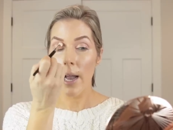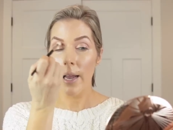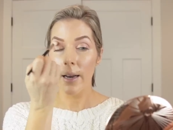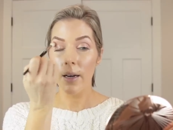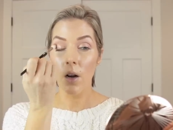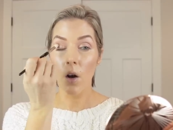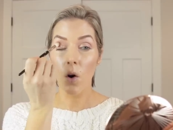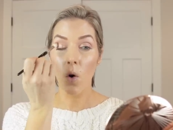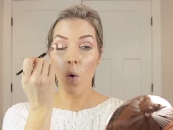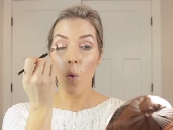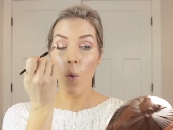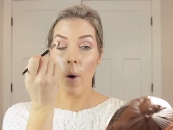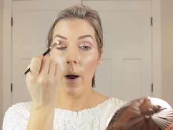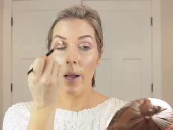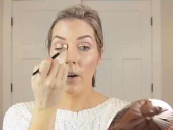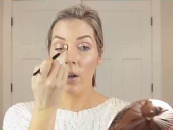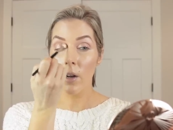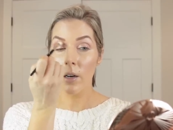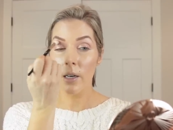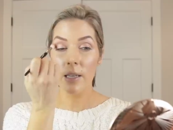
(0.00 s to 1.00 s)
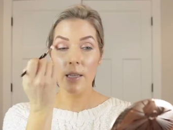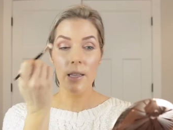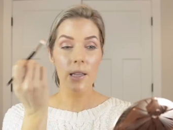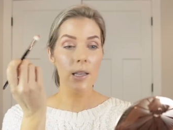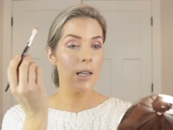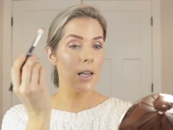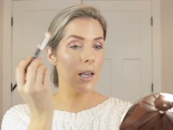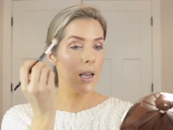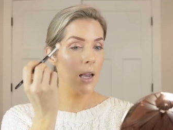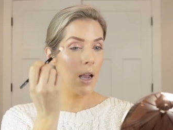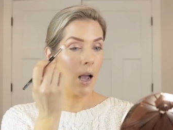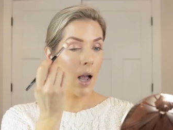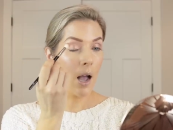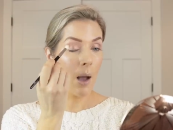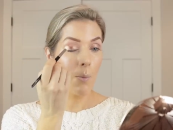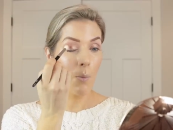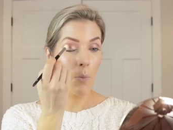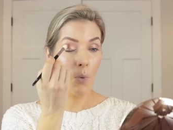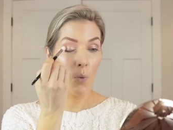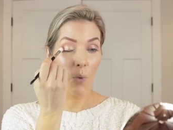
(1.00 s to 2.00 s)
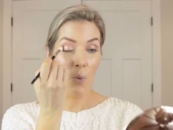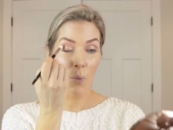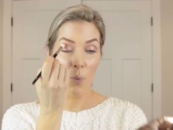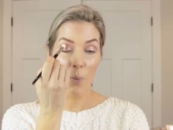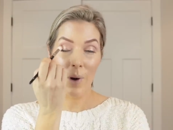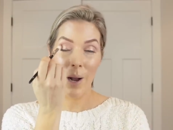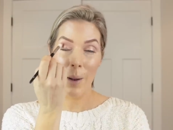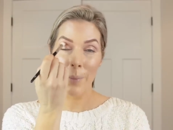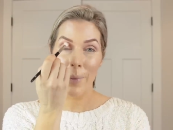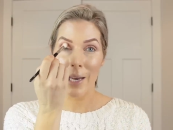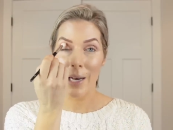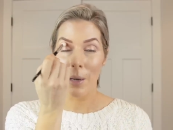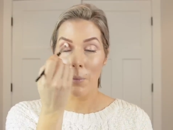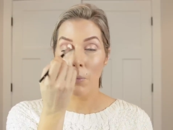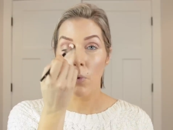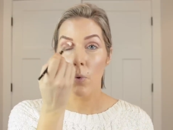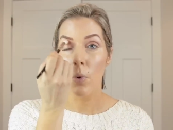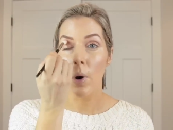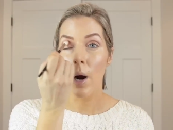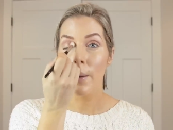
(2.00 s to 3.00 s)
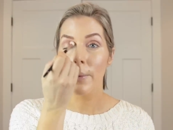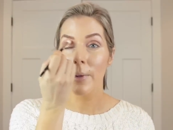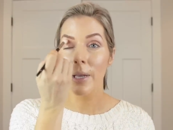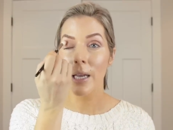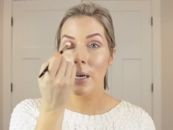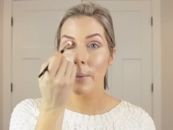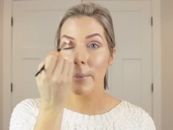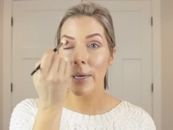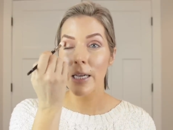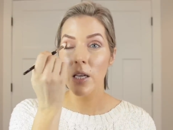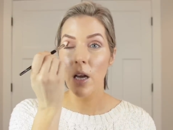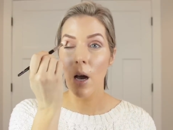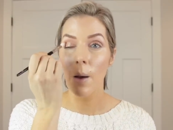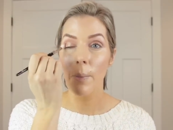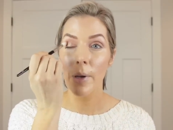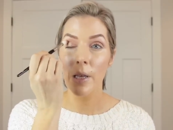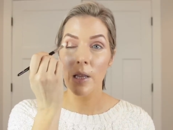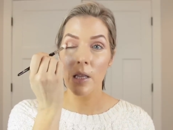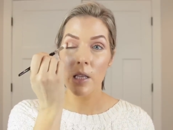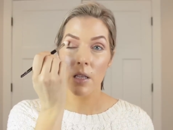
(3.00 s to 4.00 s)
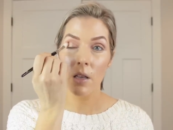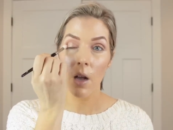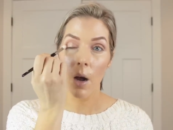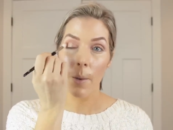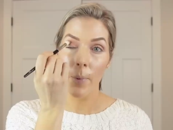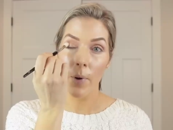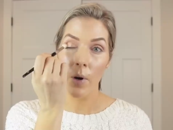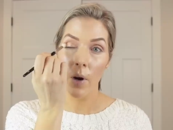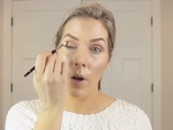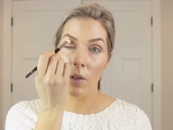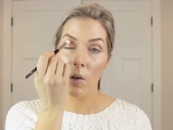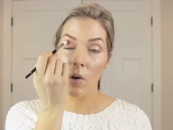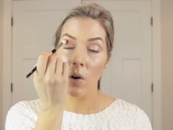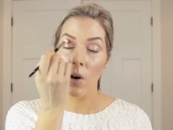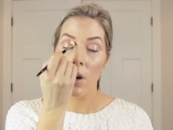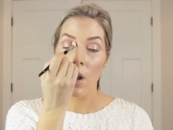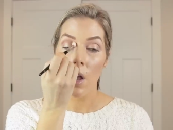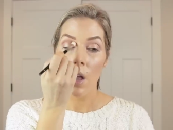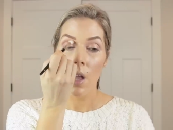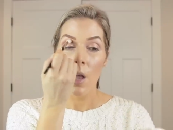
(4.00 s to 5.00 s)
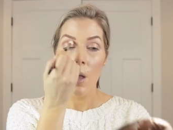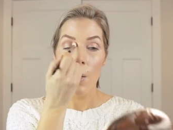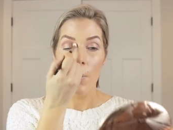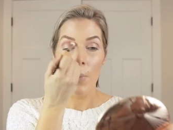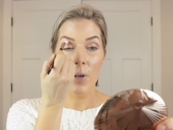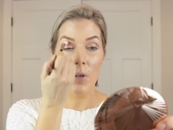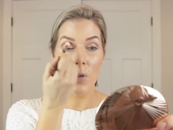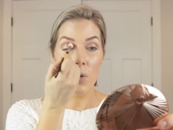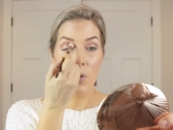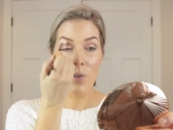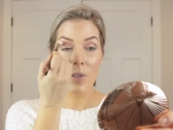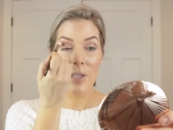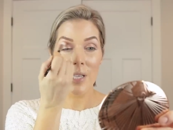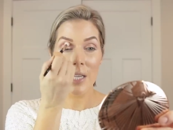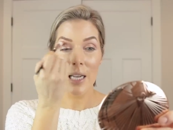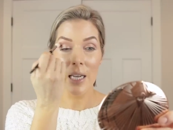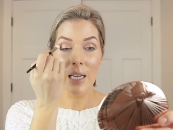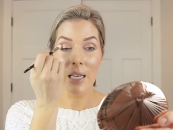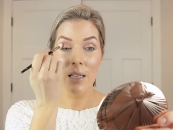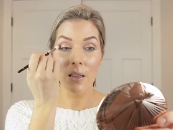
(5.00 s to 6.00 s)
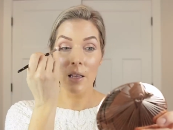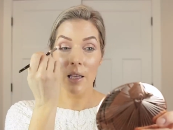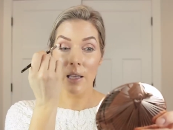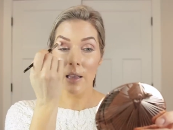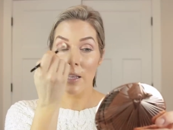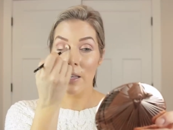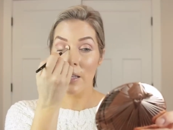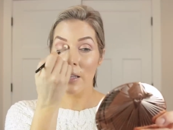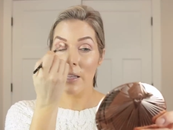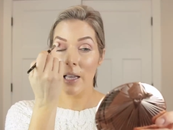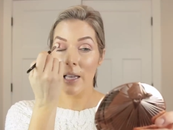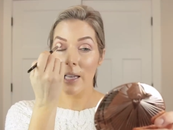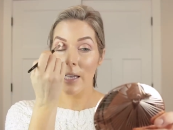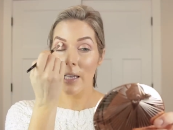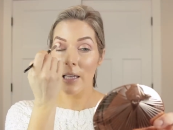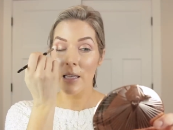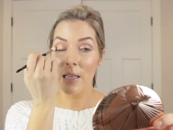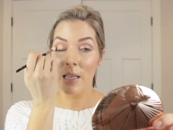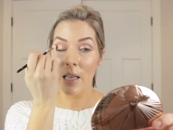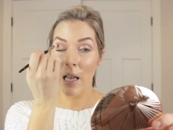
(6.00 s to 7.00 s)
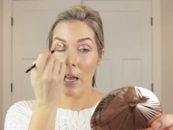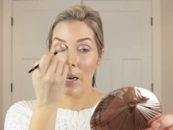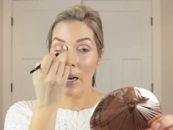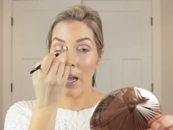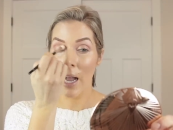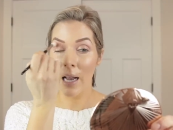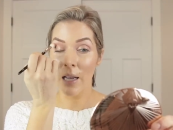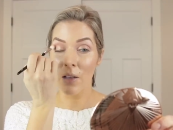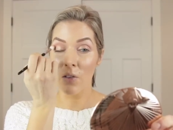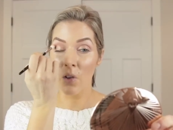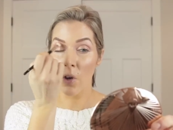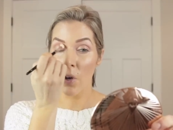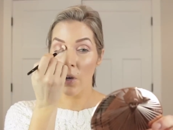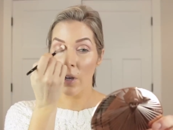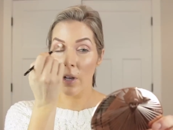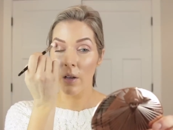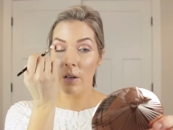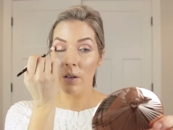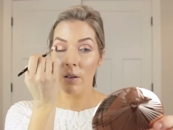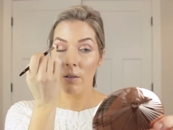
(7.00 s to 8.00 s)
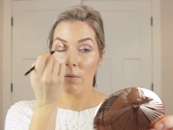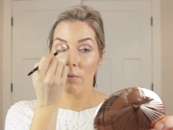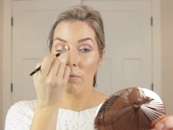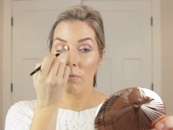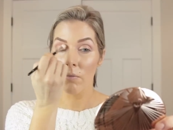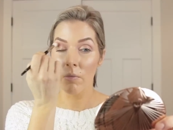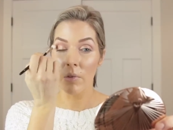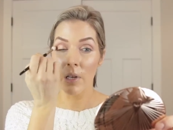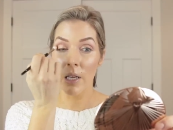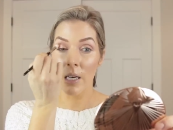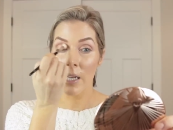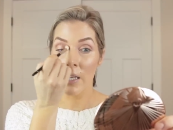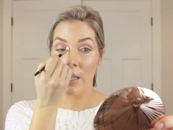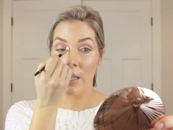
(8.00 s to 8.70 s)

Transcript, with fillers: And quite honestly, I'm, I mean, I'm probably gonna be topping this copper color, but you'll see, like this is an eye look in